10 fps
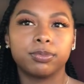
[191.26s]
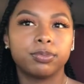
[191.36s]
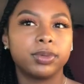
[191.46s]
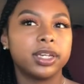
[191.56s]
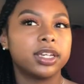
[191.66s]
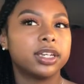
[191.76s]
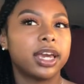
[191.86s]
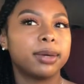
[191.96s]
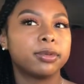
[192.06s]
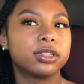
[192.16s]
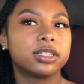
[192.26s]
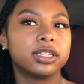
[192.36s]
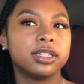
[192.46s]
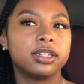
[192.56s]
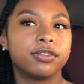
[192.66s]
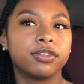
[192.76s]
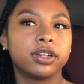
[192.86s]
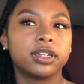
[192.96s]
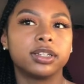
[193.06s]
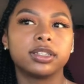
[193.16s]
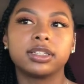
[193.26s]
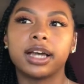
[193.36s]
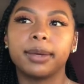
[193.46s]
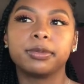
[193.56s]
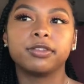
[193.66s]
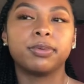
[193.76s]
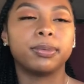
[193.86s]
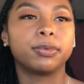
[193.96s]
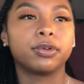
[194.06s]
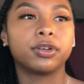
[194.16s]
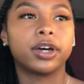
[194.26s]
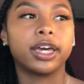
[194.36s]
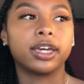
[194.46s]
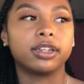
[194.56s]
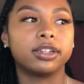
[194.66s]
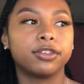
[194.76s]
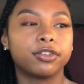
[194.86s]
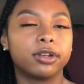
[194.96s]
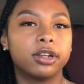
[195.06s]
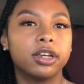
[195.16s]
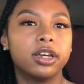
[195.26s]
being able to see different types of people and different